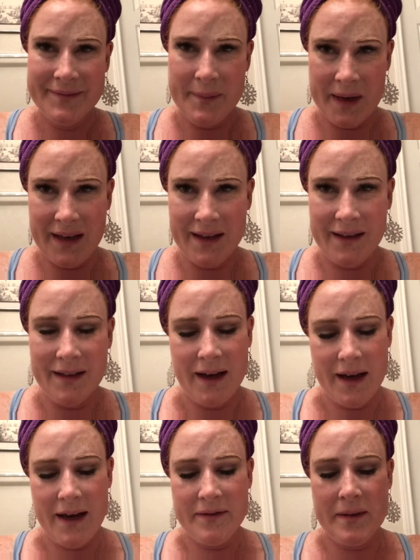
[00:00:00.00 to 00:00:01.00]
Baking. I
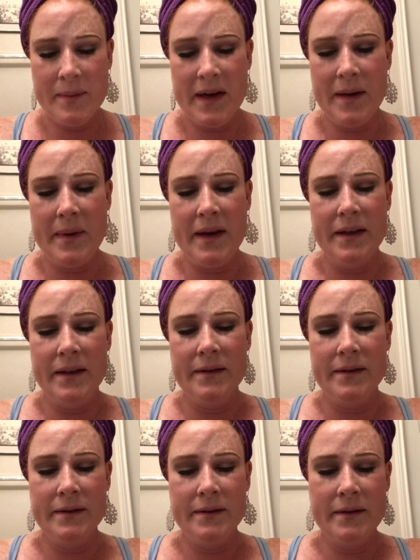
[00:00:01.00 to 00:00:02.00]
have to bake
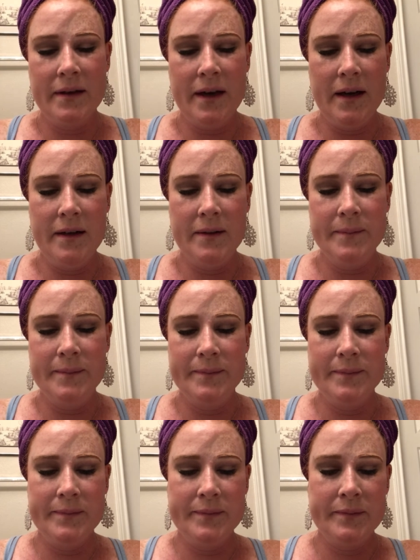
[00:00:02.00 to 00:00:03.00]
bacon.
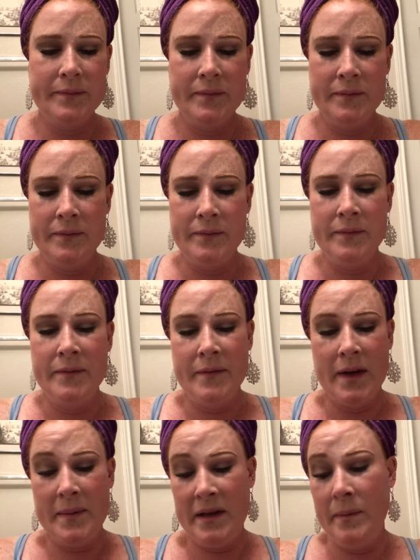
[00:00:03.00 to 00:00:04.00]

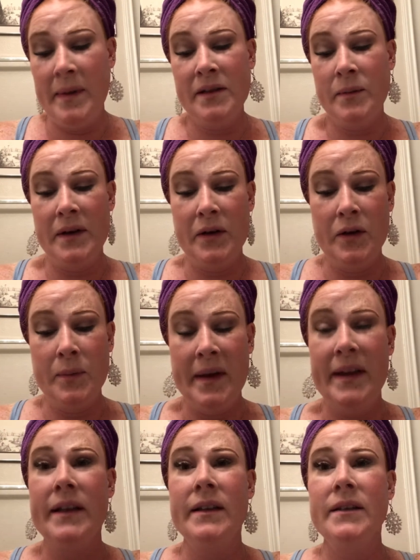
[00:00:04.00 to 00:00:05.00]
I mean, the best way to cook
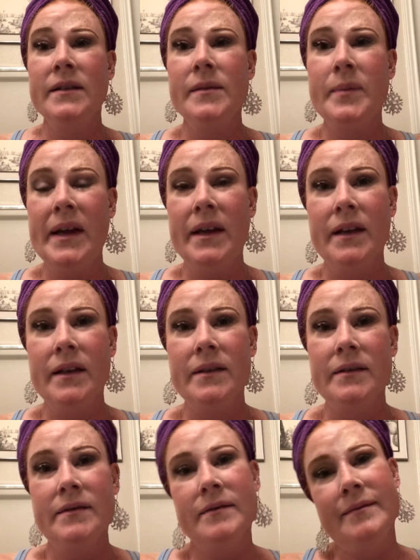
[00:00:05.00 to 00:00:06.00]
bacon is
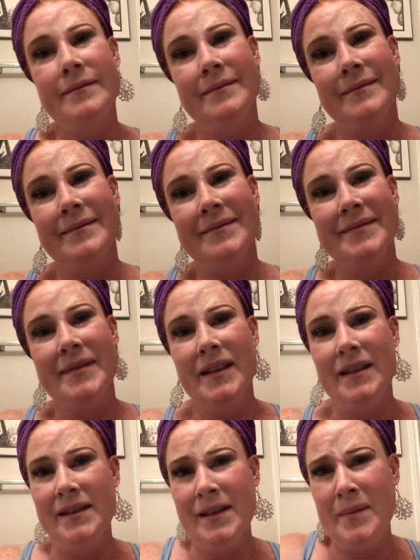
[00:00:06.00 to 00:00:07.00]
baking,
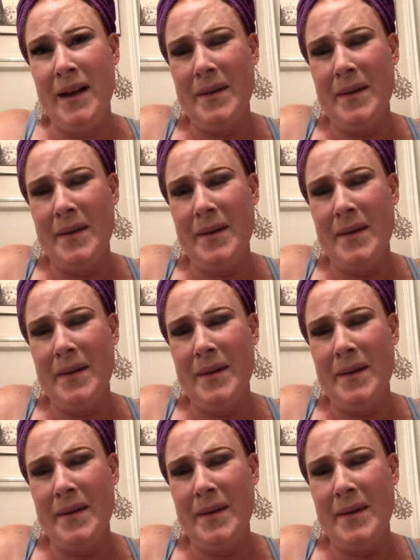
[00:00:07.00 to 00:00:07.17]
at least in my